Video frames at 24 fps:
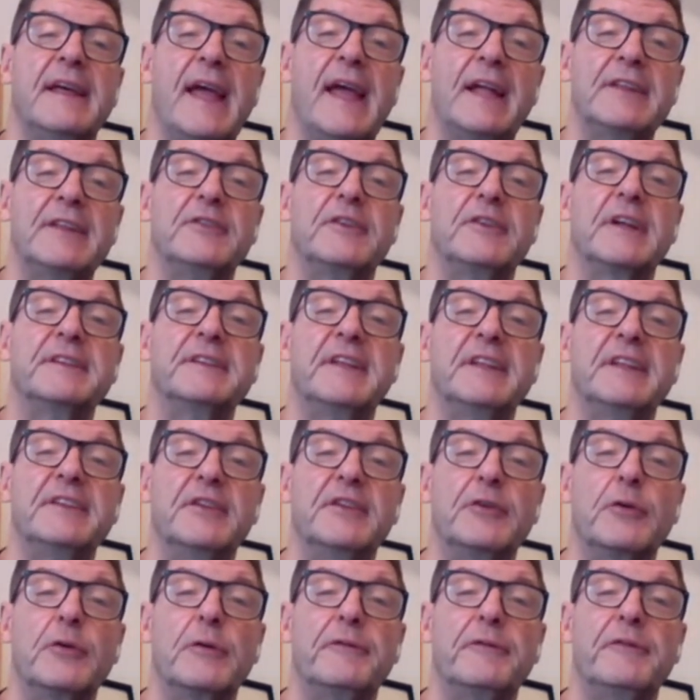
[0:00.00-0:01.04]
And you
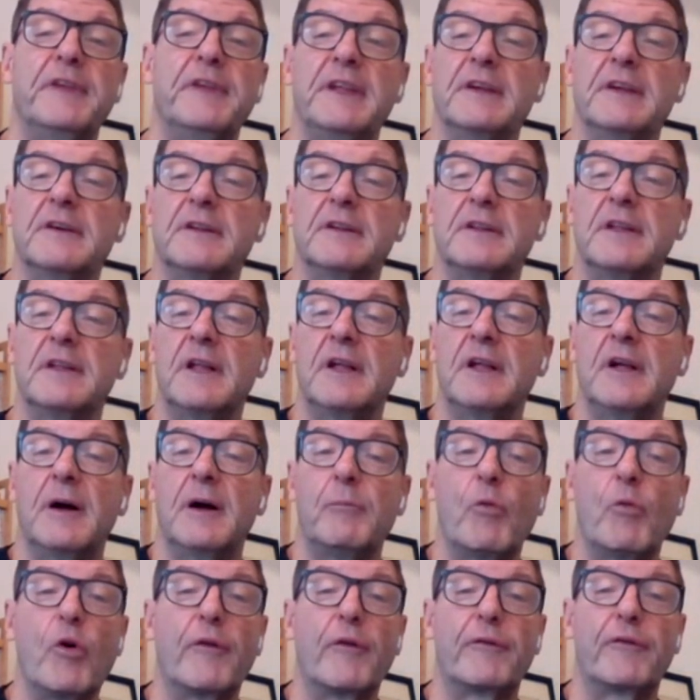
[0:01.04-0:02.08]
continue to reveal
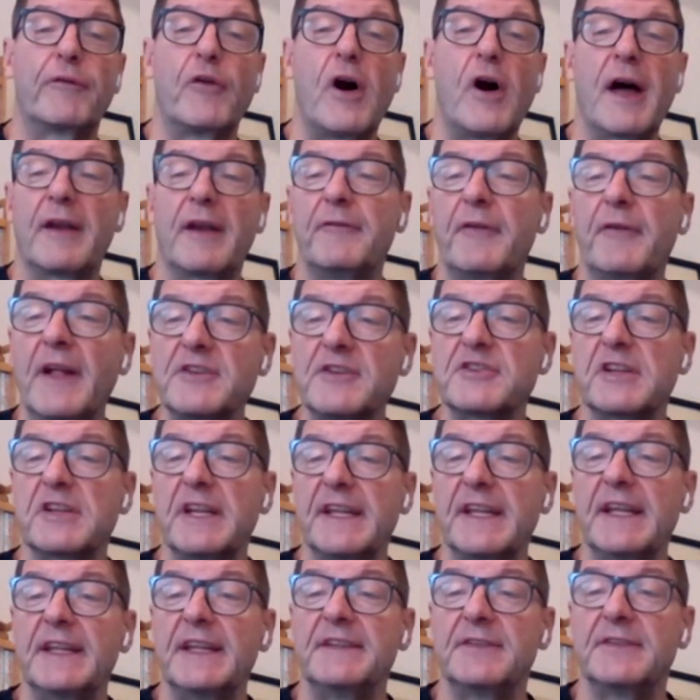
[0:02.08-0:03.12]
more fraud
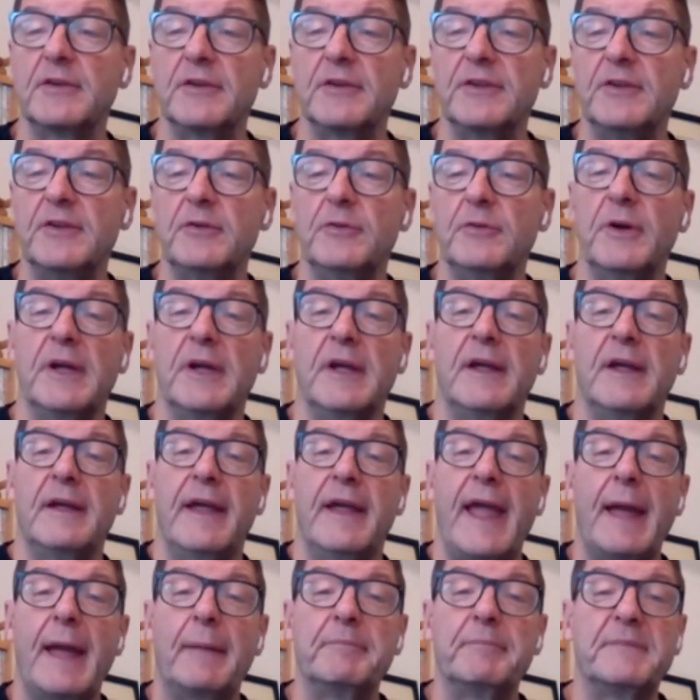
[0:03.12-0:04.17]
eventually until you
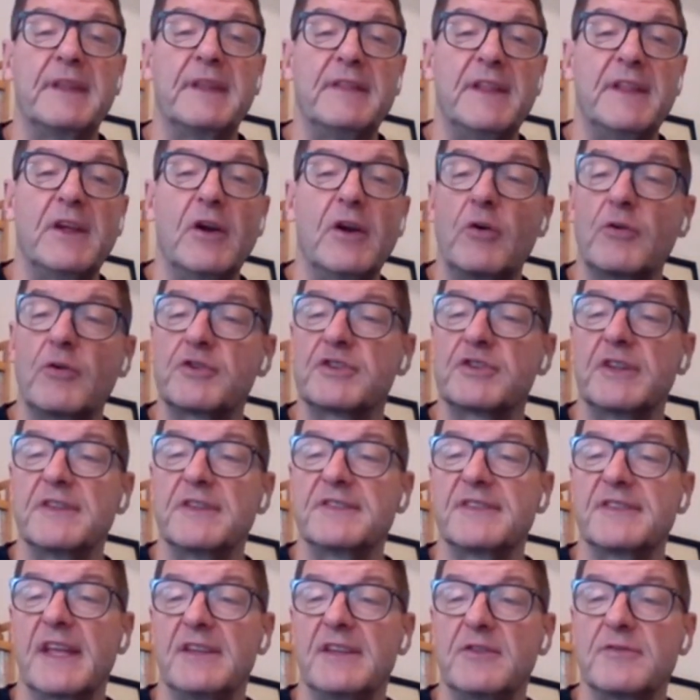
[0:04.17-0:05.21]
empty the
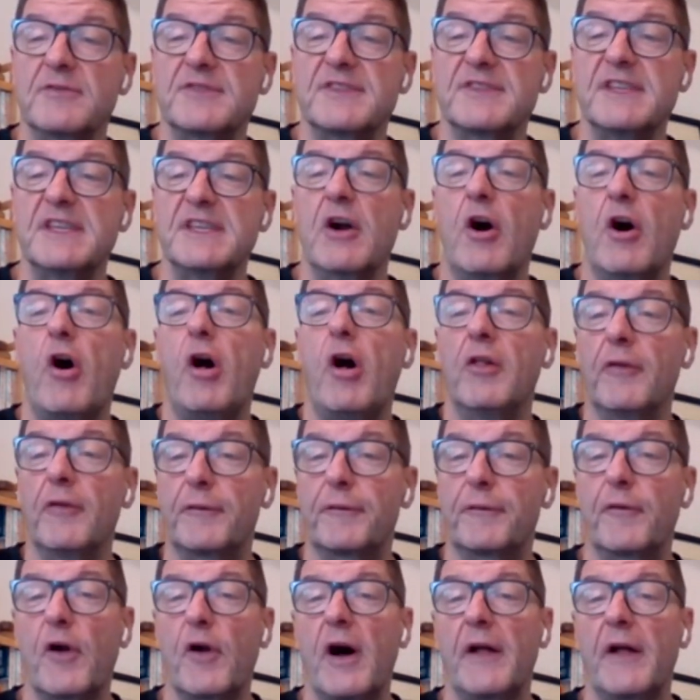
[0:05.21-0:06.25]
oceans and you see all the
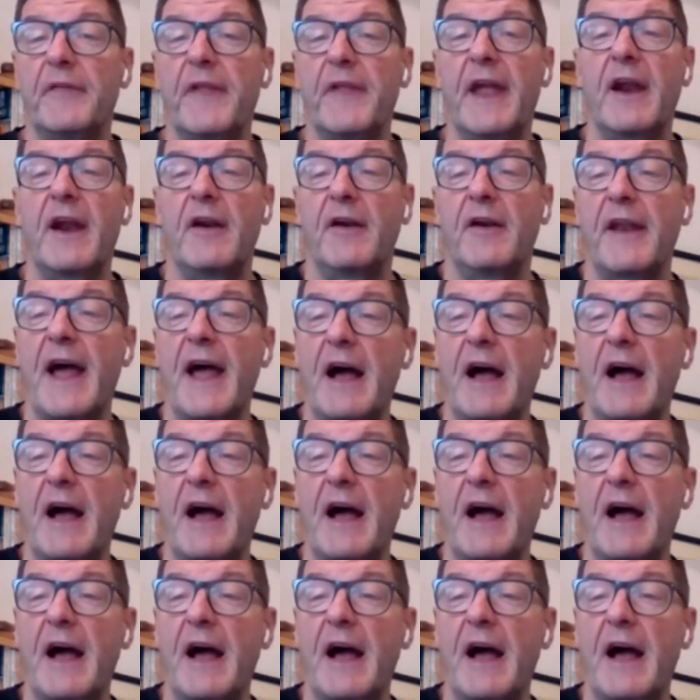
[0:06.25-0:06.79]
fraud there.